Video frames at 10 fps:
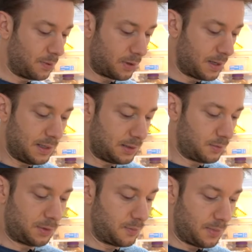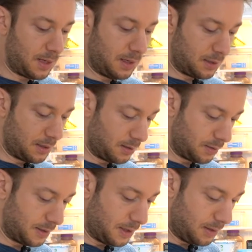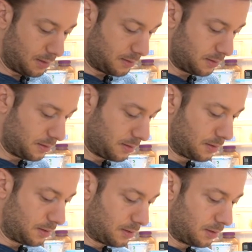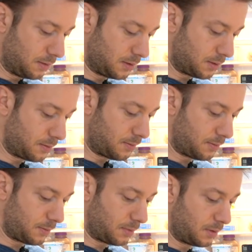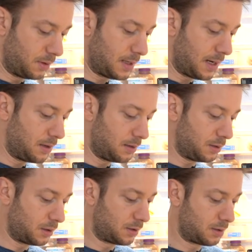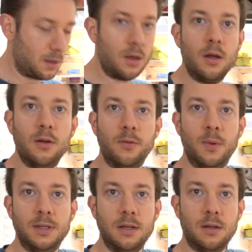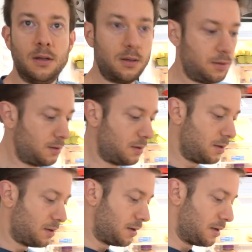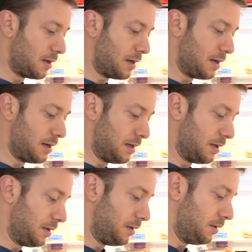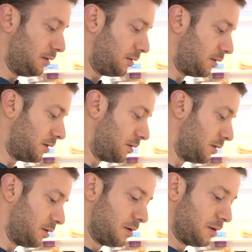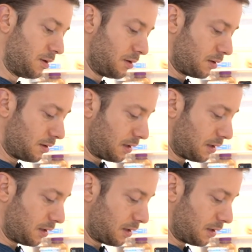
bolognese, which I made the other day. Just a container just for my dinner. And I